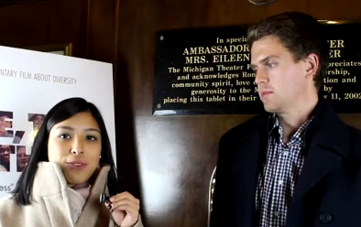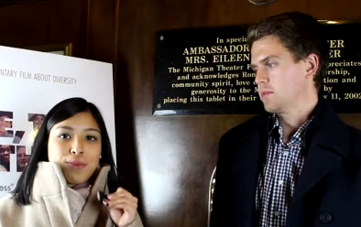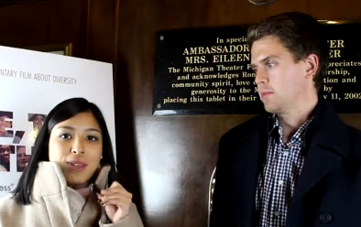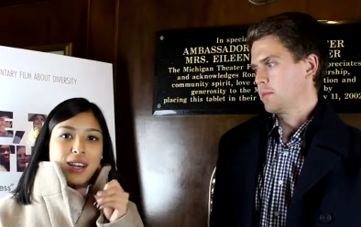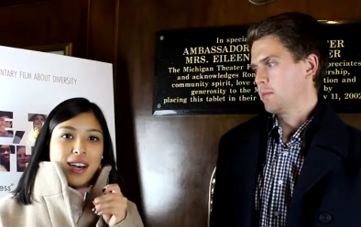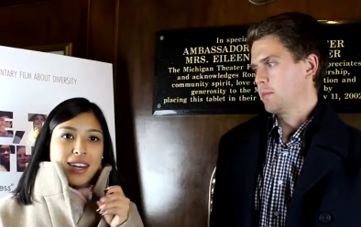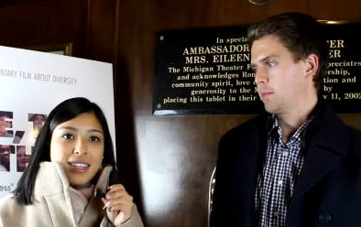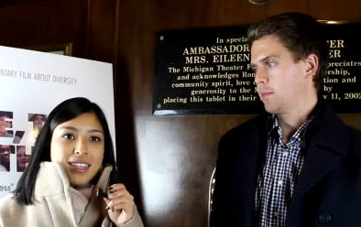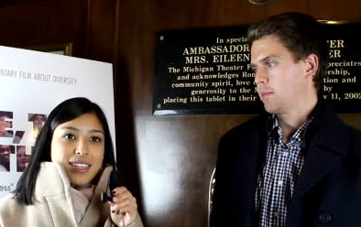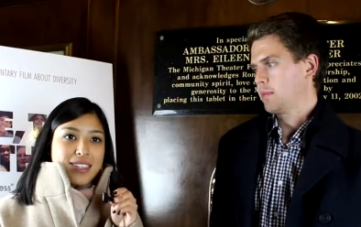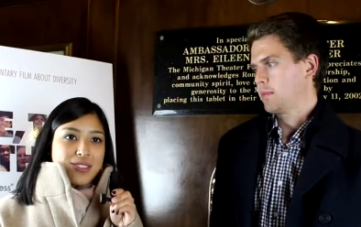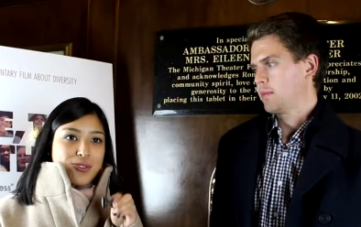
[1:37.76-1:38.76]
Speaker 1: from the
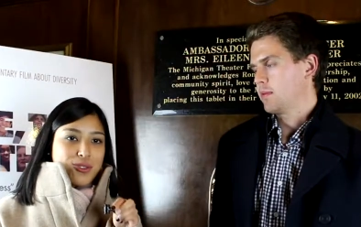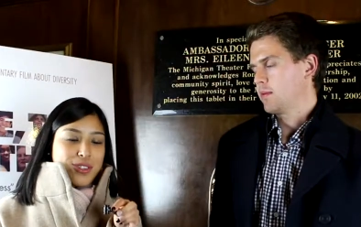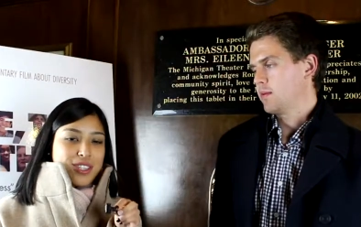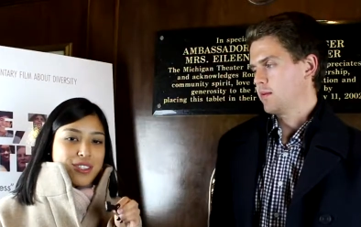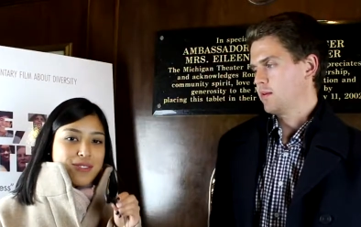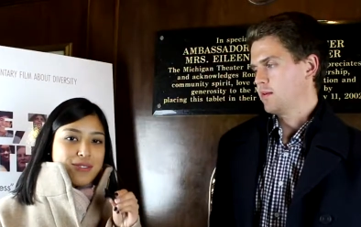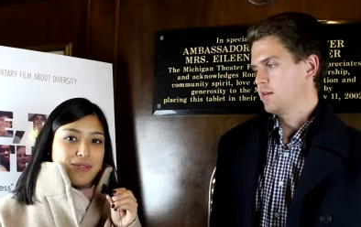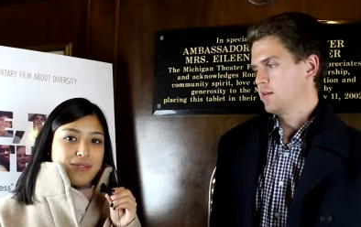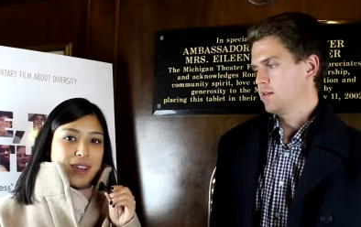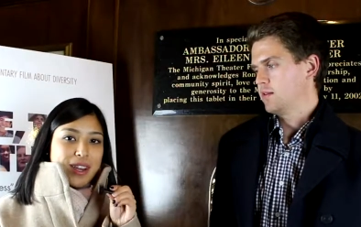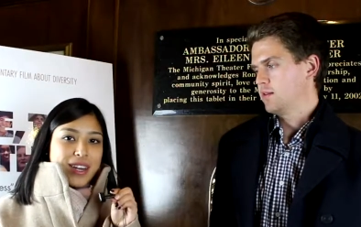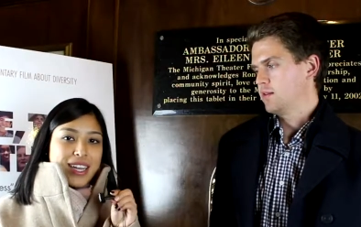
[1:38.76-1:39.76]
audience was
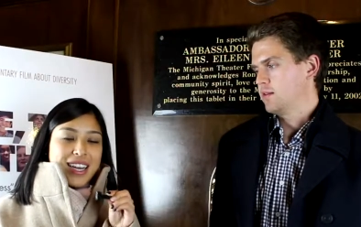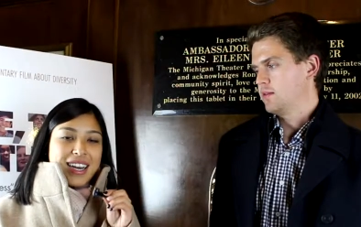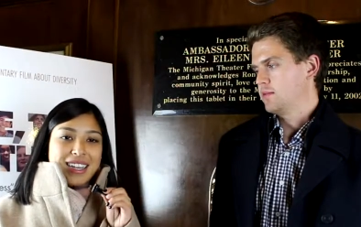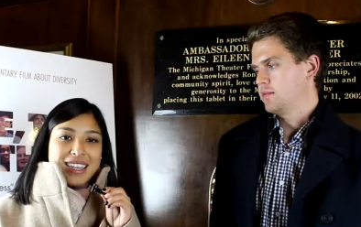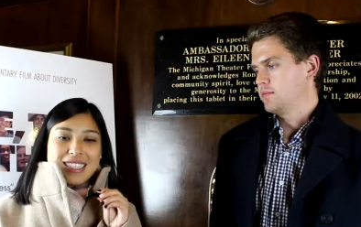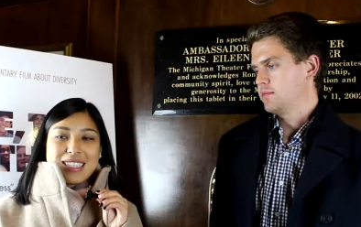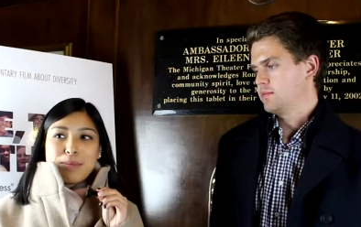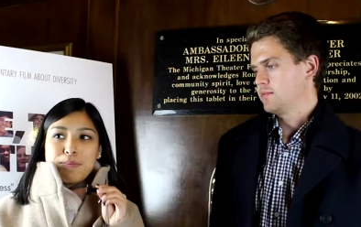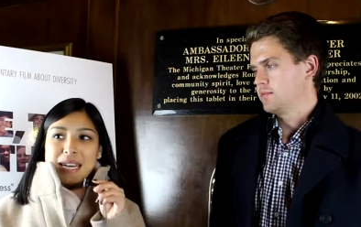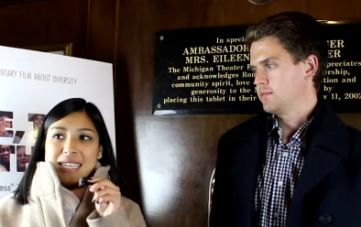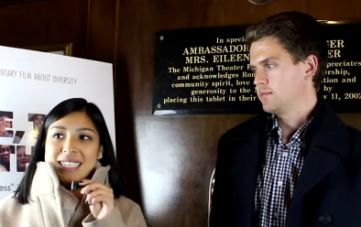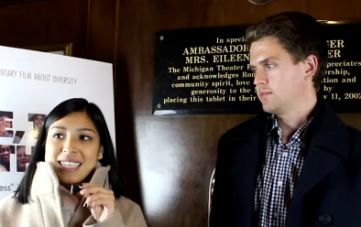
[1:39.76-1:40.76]
very
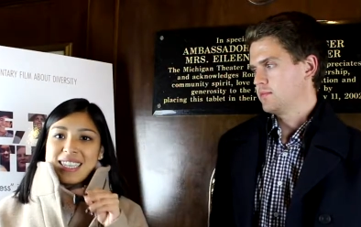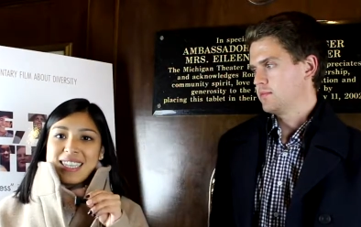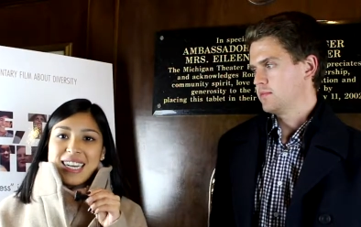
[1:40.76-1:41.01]
unexpected.